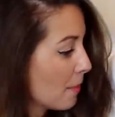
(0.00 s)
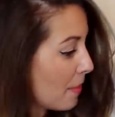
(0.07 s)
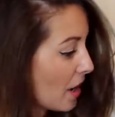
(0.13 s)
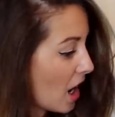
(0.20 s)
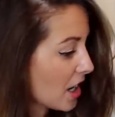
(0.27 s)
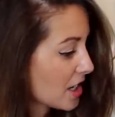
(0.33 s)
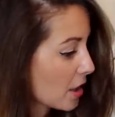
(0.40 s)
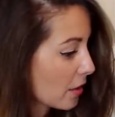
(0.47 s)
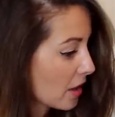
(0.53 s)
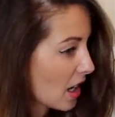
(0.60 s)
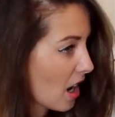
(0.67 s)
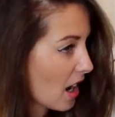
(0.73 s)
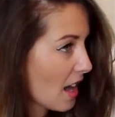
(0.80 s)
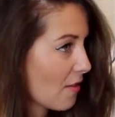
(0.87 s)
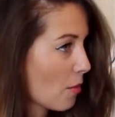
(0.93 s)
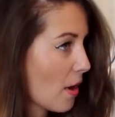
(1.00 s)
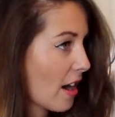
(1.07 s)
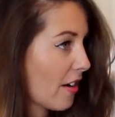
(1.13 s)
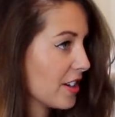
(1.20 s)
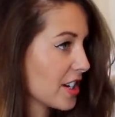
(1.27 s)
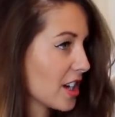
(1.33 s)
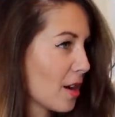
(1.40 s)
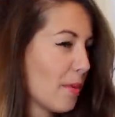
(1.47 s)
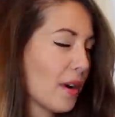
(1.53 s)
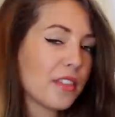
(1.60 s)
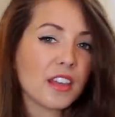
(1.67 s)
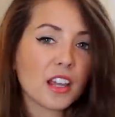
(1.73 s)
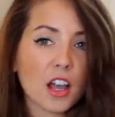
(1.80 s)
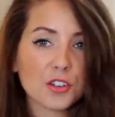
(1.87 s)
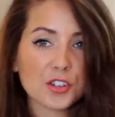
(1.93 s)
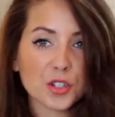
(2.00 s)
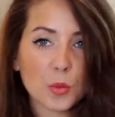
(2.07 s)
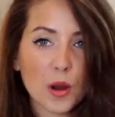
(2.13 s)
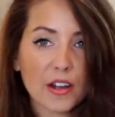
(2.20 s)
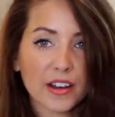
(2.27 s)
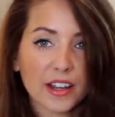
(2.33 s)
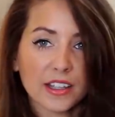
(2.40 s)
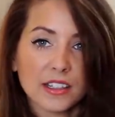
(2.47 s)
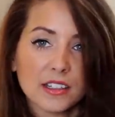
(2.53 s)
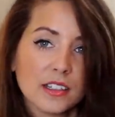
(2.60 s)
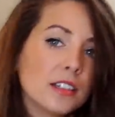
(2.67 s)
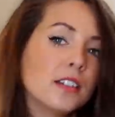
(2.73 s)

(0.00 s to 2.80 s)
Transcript: but I don't think I'll ever wear it done up. I think I'll just wear it